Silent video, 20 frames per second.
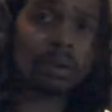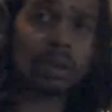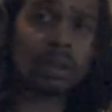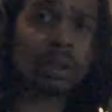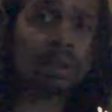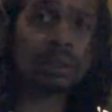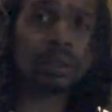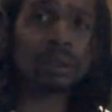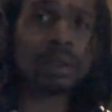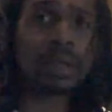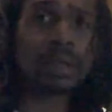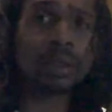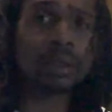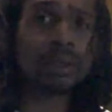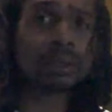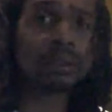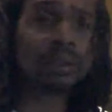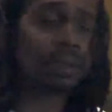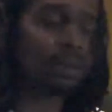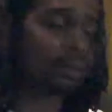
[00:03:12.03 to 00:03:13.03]
And like it
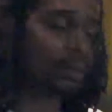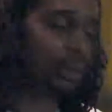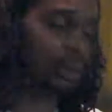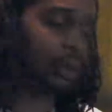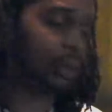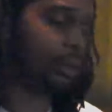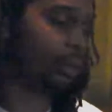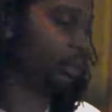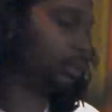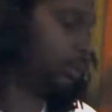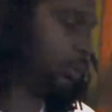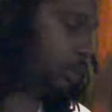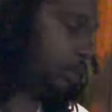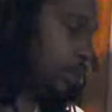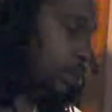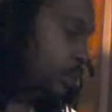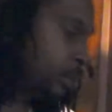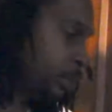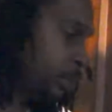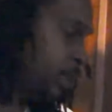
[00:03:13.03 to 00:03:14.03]
still shouldn't. You
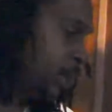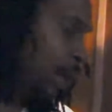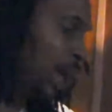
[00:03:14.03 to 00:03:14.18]
know what I mean?